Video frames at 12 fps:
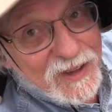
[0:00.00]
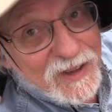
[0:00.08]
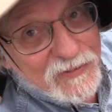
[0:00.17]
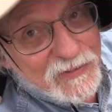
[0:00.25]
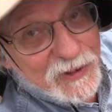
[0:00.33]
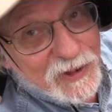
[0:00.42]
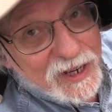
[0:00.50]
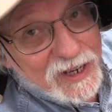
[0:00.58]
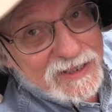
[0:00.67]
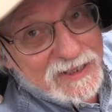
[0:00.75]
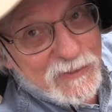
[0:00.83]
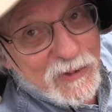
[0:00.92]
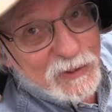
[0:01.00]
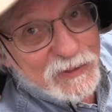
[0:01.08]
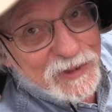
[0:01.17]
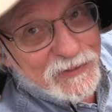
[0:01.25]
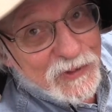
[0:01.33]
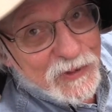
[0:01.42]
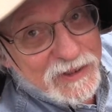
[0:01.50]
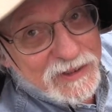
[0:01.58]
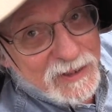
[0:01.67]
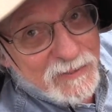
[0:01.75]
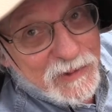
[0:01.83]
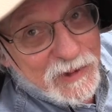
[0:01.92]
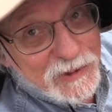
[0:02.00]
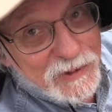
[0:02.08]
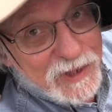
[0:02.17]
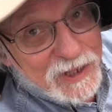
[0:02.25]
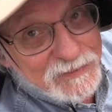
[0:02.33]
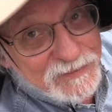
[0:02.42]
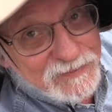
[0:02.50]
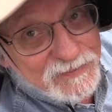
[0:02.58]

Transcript: I figure, I guess I'm old enough to try something new, huh?